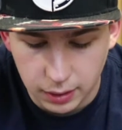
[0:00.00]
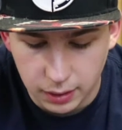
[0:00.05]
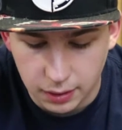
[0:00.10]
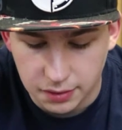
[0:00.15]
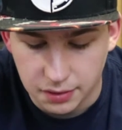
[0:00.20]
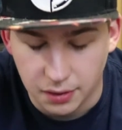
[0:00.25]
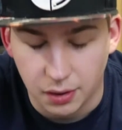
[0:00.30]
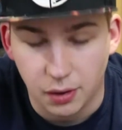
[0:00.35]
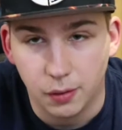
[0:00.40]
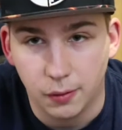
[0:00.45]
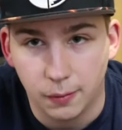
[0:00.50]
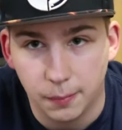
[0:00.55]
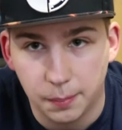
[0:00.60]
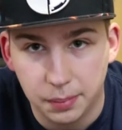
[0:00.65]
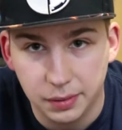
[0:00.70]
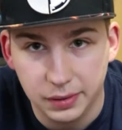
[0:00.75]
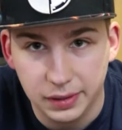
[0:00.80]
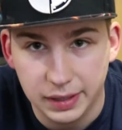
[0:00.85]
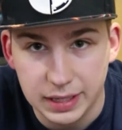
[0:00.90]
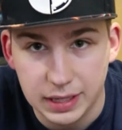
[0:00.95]
So
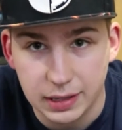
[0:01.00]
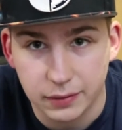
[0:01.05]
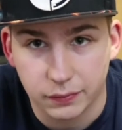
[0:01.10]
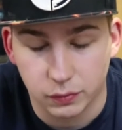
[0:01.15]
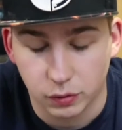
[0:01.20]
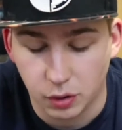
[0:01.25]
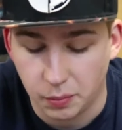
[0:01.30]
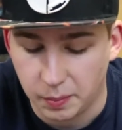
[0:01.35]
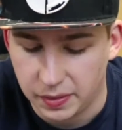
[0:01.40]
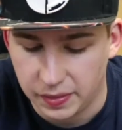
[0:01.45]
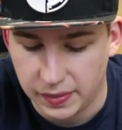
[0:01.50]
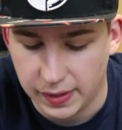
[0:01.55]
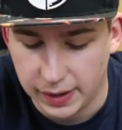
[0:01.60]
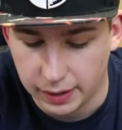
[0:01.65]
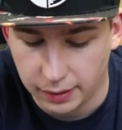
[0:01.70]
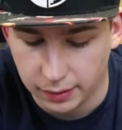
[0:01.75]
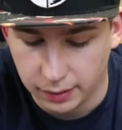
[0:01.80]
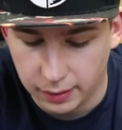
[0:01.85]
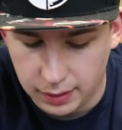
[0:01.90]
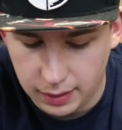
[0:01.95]
plenty of room in
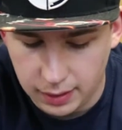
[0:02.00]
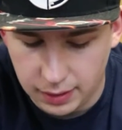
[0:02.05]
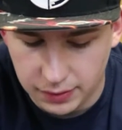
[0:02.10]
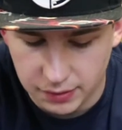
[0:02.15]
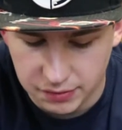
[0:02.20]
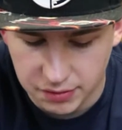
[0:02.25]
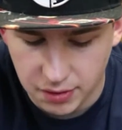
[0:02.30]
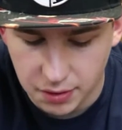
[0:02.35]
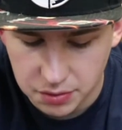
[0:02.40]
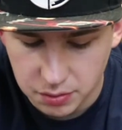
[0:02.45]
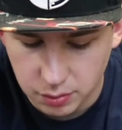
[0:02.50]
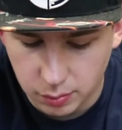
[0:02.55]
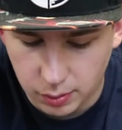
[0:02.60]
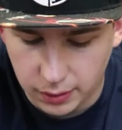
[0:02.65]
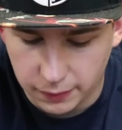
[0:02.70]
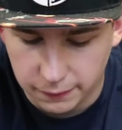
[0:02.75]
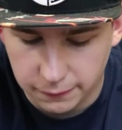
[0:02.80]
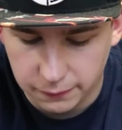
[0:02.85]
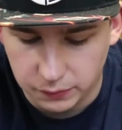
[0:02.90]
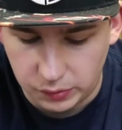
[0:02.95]
there. There's also
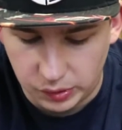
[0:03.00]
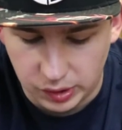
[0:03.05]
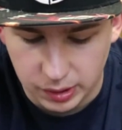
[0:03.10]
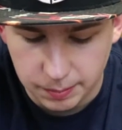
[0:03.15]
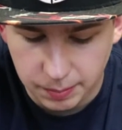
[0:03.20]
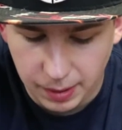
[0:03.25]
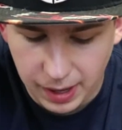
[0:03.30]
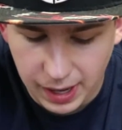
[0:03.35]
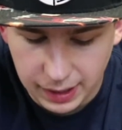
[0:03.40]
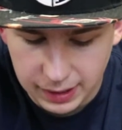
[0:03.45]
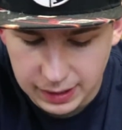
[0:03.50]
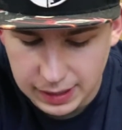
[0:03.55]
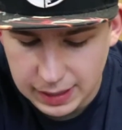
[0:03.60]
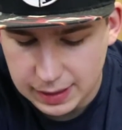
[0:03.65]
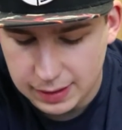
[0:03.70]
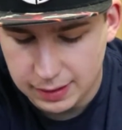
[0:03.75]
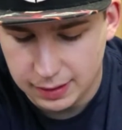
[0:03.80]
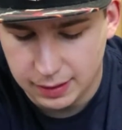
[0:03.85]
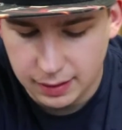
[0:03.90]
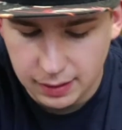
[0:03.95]
a front
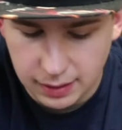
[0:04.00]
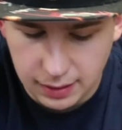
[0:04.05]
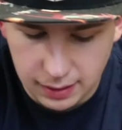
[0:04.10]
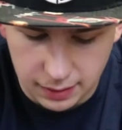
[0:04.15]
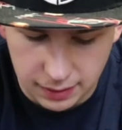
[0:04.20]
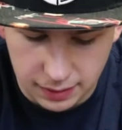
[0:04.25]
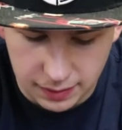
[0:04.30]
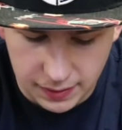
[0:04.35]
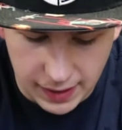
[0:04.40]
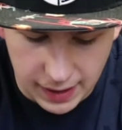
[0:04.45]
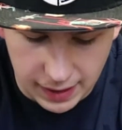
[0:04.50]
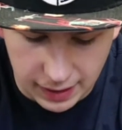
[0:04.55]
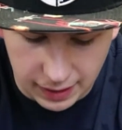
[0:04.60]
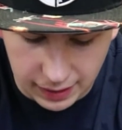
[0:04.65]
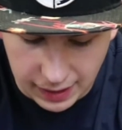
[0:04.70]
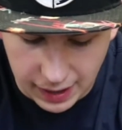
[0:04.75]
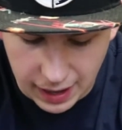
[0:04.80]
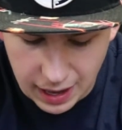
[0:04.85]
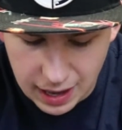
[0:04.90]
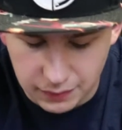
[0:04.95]
pocket that
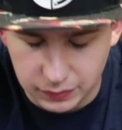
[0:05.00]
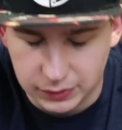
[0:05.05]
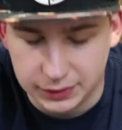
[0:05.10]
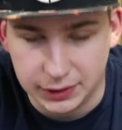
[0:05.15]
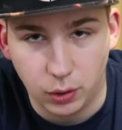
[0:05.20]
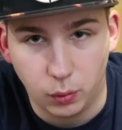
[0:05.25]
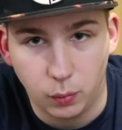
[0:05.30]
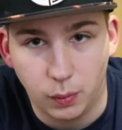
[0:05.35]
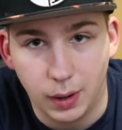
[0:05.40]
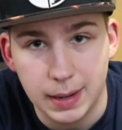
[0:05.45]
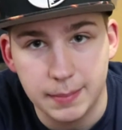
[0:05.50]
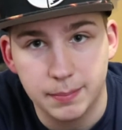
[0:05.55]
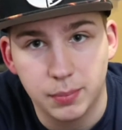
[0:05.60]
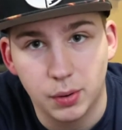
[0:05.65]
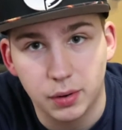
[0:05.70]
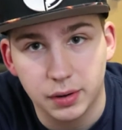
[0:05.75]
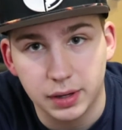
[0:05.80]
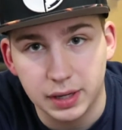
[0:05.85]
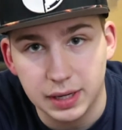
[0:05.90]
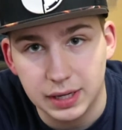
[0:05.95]
I have a little
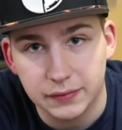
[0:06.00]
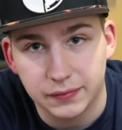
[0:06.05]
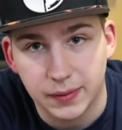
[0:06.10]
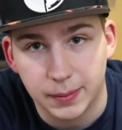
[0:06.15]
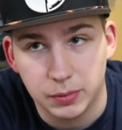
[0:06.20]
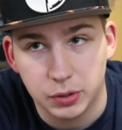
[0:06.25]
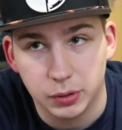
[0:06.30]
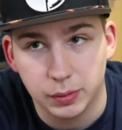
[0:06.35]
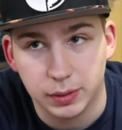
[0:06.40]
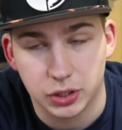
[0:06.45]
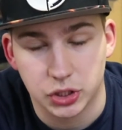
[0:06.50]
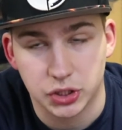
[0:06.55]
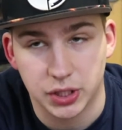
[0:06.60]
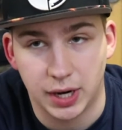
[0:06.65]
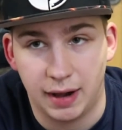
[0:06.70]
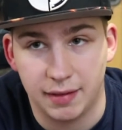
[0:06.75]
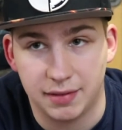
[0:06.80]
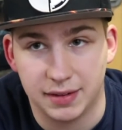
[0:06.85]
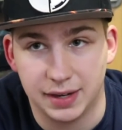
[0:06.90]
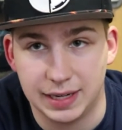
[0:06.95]
whiteboard in. If I'm doing
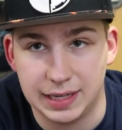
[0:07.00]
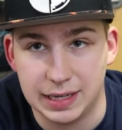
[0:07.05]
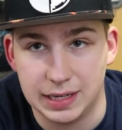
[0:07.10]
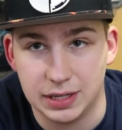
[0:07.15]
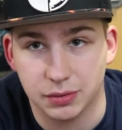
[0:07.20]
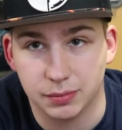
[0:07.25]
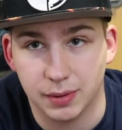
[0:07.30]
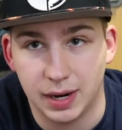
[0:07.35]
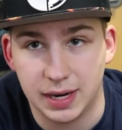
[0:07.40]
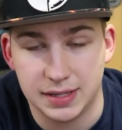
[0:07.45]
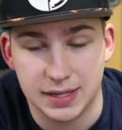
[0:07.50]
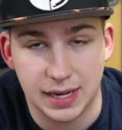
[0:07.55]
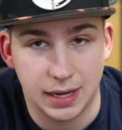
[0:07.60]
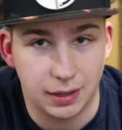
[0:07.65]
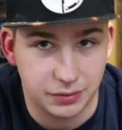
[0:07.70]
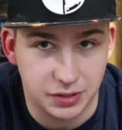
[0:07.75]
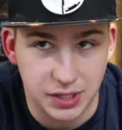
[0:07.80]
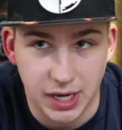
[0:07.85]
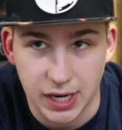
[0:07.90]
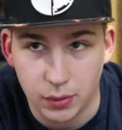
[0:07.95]
shots and I need to write
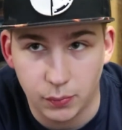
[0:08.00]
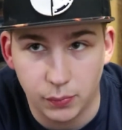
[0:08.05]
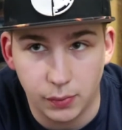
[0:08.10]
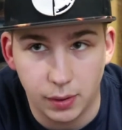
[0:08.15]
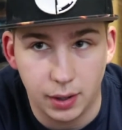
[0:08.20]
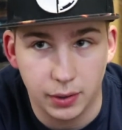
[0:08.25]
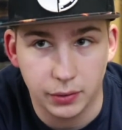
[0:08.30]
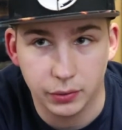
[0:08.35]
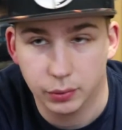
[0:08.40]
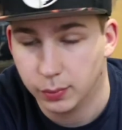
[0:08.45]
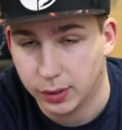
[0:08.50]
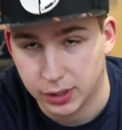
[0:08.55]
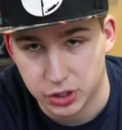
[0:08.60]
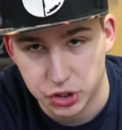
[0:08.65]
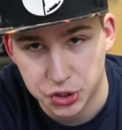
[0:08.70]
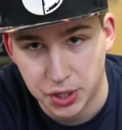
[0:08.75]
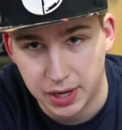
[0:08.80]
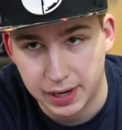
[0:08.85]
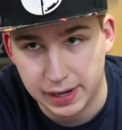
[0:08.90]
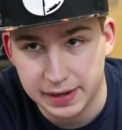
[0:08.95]
down take one or what
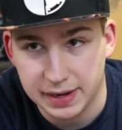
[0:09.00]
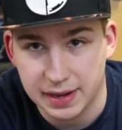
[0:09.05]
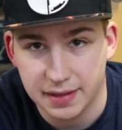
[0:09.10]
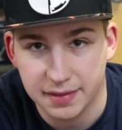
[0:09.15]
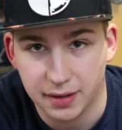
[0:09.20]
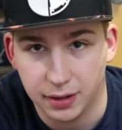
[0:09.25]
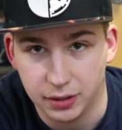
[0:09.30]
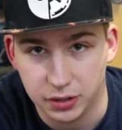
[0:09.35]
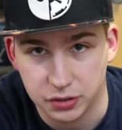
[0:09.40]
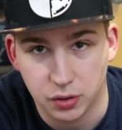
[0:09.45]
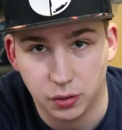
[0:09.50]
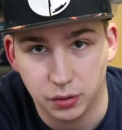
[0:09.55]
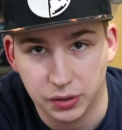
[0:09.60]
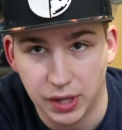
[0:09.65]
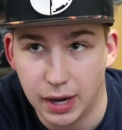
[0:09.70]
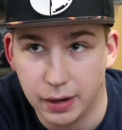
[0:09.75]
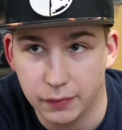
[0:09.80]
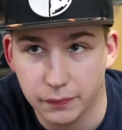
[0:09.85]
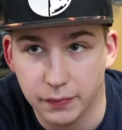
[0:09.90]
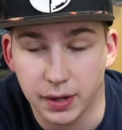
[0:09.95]
shot it is, I'll just hold
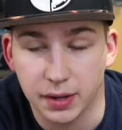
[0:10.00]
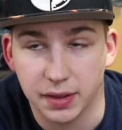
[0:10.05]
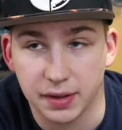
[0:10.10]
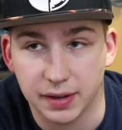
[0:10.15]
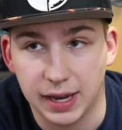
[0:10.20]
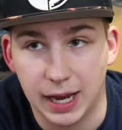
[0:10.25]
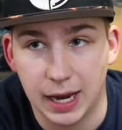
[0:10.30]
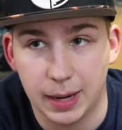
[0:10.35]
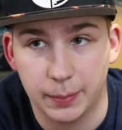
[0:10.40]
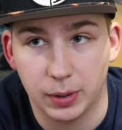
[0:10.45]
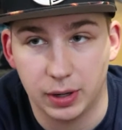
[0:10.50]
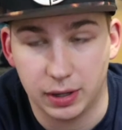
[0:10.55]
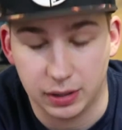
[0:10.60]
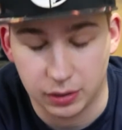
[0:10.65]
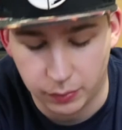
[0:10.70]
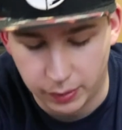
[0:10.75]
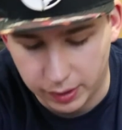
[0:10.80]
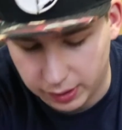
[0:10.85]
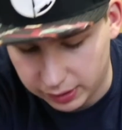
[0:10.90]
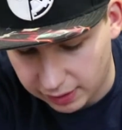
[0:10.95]
that in front of the camera
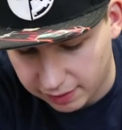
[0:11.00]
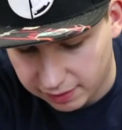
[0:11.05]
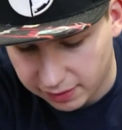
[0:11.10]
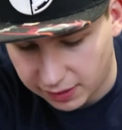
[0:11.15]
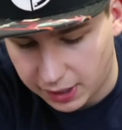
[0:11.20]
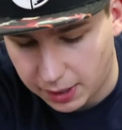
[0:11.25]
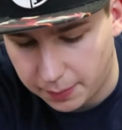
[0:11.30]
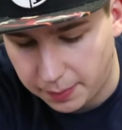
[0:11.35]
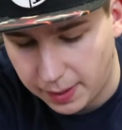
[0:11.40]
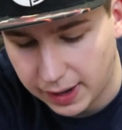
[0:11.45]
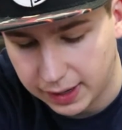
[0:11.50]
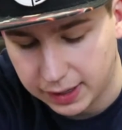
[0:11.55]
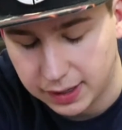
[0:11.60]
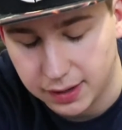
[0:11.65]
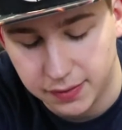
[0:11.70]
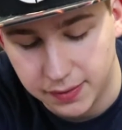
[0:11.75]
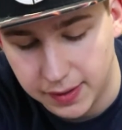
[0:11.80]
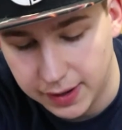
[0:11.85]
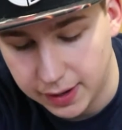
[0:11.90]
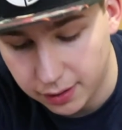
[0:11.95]
and quickly slide it back
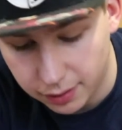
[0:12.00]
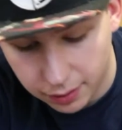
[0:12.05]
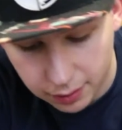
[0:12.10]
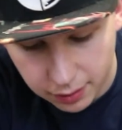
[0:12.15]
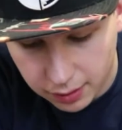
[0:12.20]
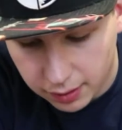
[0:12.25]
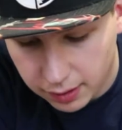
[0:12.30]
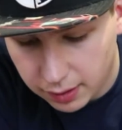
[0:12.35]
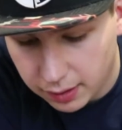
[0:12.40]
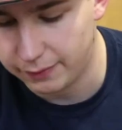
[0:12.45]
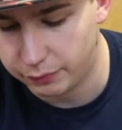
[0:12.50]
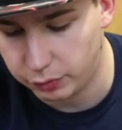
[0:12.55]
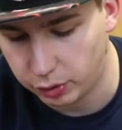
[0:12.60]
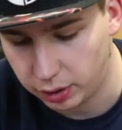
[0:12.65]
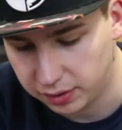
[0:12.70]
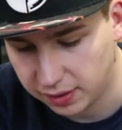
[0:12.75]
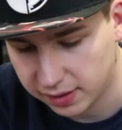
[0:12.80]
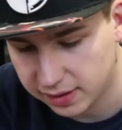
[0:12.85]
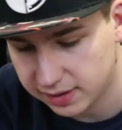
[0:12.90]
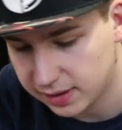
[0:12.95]
in there. I have one
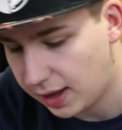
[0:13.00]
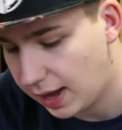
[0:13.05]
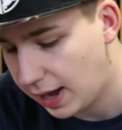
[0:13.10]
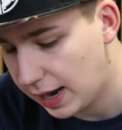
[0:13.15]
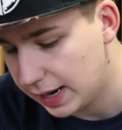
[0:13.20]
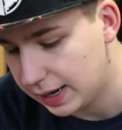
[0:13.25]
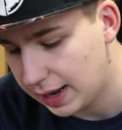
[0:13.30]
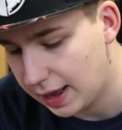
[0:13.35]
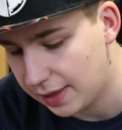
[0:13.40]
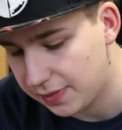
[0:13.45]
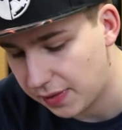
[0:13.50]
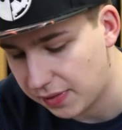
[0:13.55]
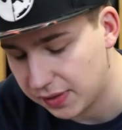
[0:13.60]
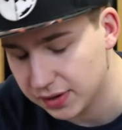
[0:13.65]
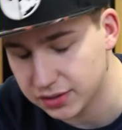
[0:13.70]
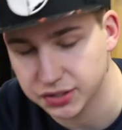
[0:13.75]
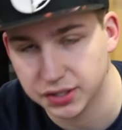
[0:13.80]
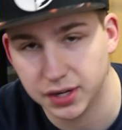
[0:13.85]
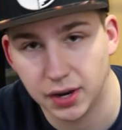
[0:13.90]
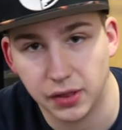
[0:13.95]
on the side, and then
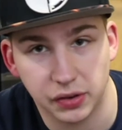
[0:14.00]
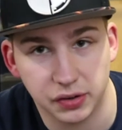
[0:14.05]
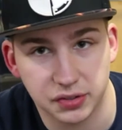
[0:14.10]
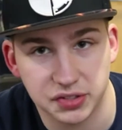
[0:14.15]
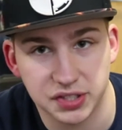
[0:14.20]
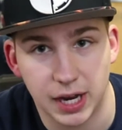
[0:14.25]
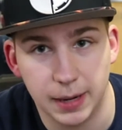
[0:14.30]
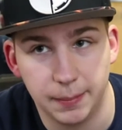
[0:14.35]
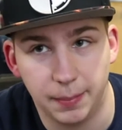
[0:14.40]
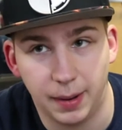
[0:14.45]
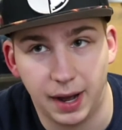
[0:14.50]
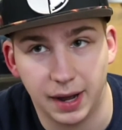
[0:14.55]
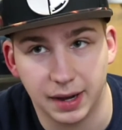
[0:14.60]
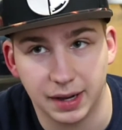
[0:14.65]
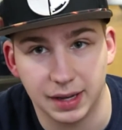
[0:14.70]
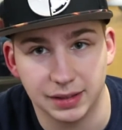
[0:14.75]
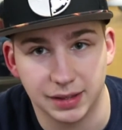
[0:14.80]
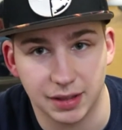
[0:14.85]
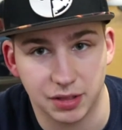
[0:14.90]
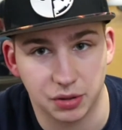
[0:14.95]
there's another side
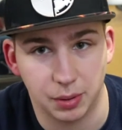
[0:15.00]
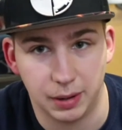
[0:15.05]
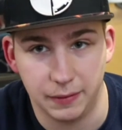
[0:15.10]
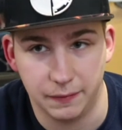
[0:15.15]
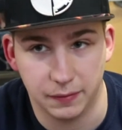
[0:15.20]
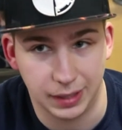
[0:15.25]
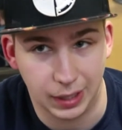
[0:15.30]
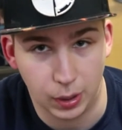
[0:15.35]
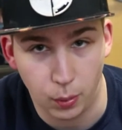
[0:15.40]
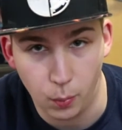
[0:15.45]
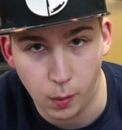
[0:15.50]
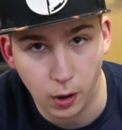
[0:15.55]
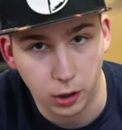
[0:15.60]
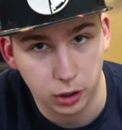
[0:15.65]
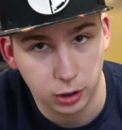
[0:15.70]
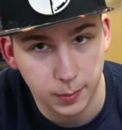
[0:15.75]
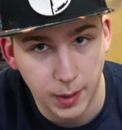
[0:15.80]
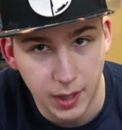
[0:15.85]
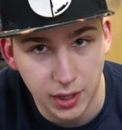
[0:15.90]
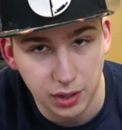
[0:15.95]
pocket that's great for like
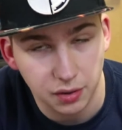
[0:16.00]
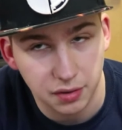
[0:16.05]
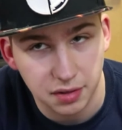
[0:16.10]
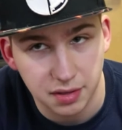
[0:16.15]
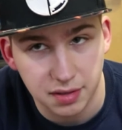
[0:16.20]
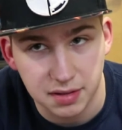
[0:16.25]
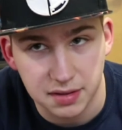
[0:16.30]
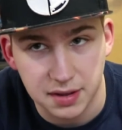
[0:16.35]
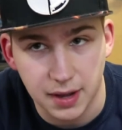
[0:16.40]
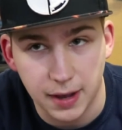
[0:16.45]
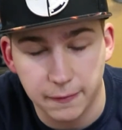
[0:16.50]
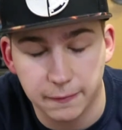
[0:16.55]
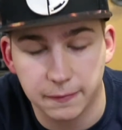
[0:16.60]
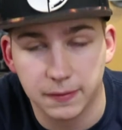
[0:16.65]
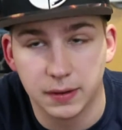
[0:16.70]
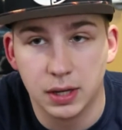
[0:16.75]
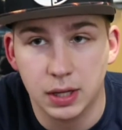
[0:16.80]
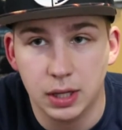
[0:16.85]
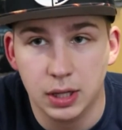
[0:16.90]
water bottles and stuff.